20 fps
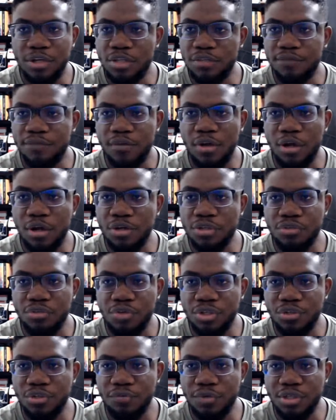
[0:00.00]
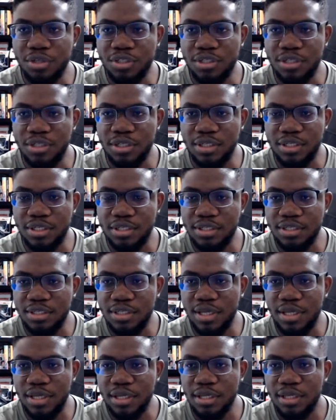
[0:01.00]
figure out this ratio for this
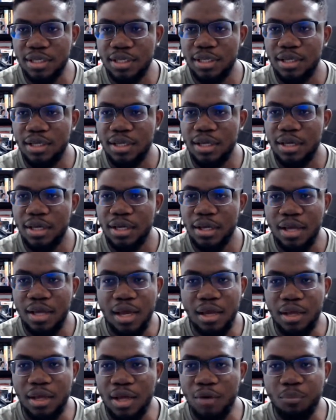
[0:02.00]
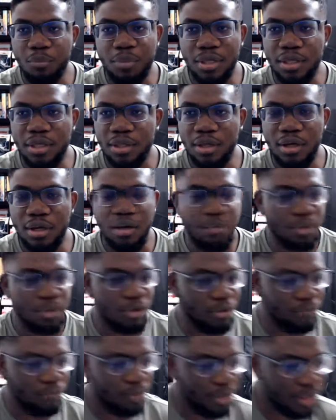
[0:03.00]
thing, I'll be
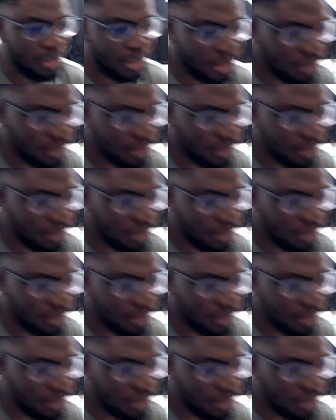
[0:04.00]
good for the night.